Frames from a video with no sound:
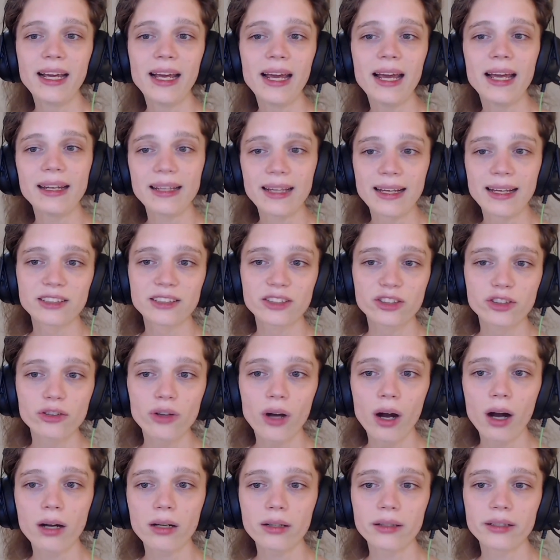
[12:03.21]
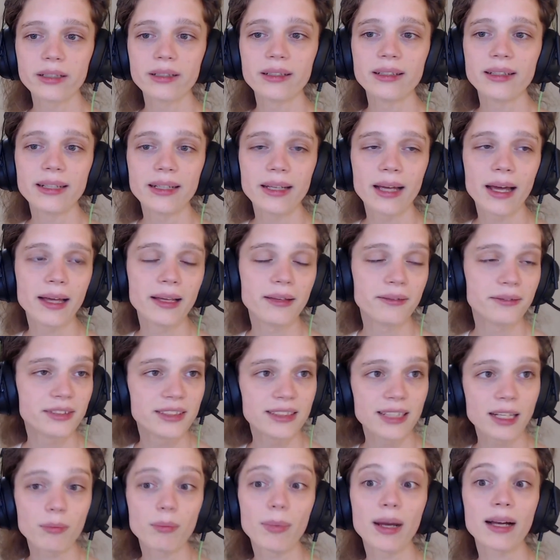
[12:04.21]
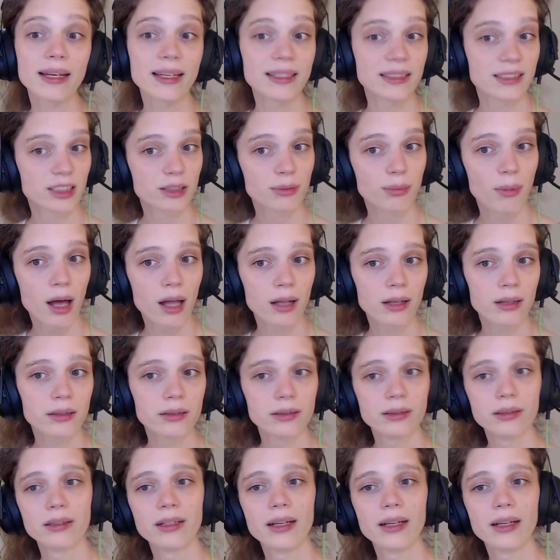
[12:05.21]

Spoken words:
it stronger if sigma gets smaller.